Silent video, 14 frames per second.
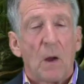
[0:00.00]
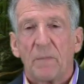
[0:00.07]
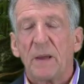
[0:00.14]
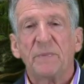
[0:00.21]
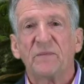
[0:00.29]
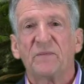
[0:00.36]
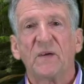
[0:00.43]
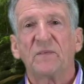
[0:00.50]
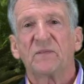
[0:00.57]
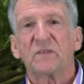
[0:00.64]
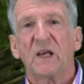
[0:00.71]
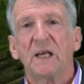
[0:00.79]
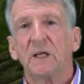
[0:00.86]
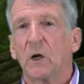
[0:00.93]
maybe
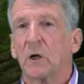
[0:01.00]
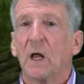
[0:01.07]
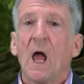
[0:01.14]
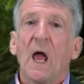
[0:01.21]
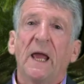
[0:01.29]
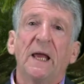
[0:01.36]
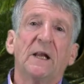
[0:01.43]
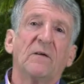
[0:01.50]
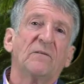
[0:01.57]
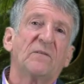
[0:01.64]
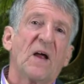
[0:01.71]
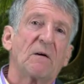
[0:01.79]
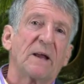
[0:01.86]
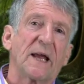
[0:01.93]
15, and in a
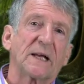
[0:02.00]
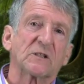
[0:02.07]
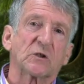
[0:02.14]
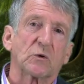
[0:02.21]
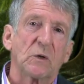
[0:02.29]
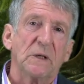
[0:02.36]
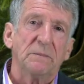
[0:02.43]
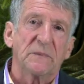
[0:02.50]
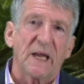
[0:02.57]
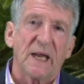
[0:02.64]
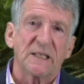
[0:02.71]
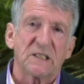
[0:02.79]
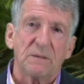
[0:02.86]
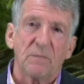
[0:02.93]
very extreme
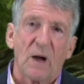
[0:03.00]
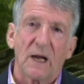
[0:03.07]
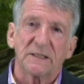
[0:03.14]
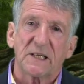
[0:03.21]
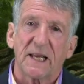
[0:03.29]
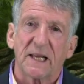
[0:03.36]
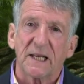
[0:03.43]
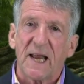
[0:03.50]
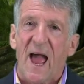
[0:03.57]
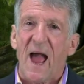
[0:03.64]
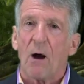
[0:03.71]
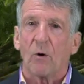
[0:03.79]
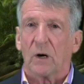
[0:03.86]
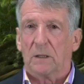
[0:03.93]
case, it might take an
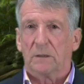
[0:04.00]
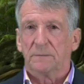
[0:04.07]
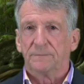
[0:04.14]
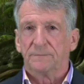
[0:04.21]
hour.